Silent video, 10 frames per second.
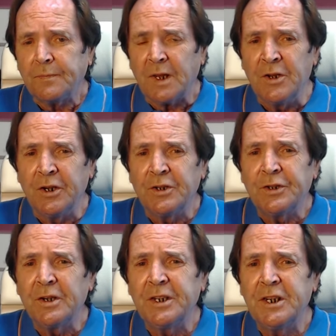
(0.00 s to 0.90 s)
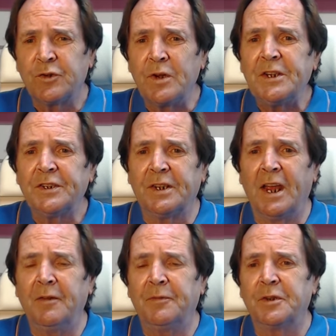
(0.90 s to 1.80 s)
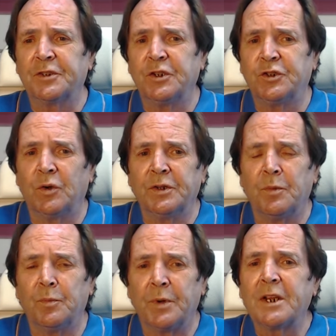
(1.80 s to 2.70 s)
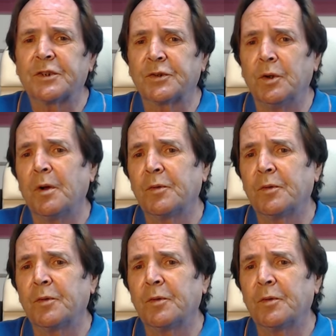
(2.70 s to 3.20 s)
Now, Turkey's recent efforts to join the BRICS group have